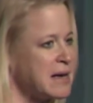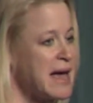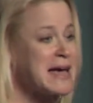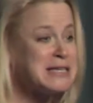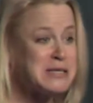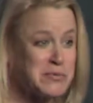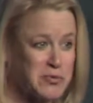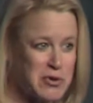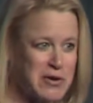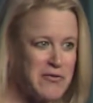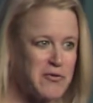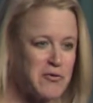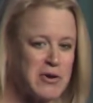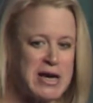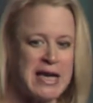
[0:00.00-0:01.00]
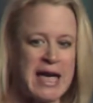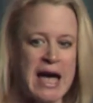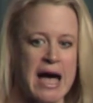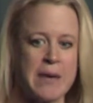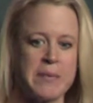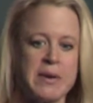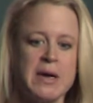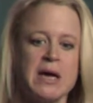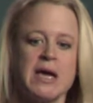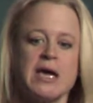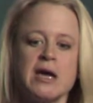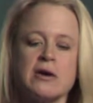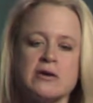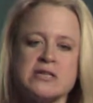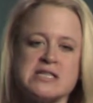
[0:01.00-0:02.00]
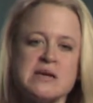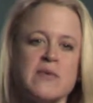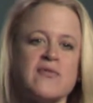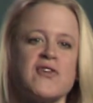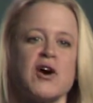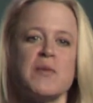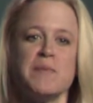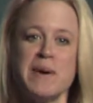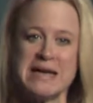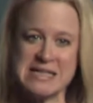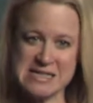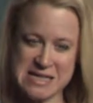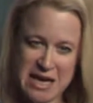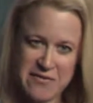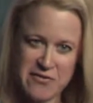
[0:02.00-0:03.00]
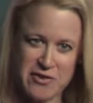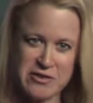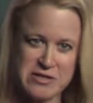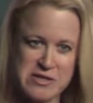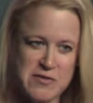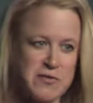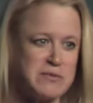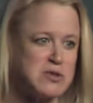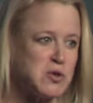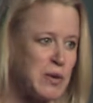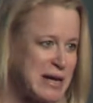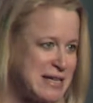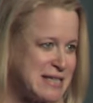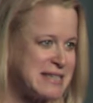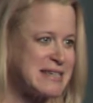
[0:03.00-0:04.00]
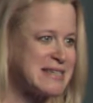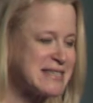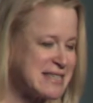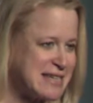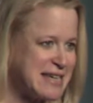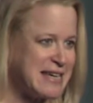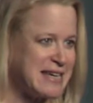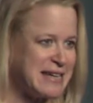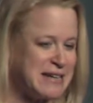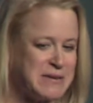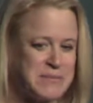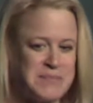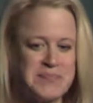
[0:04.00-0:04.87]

As a brief recap, here are some of our best efforts from 2016.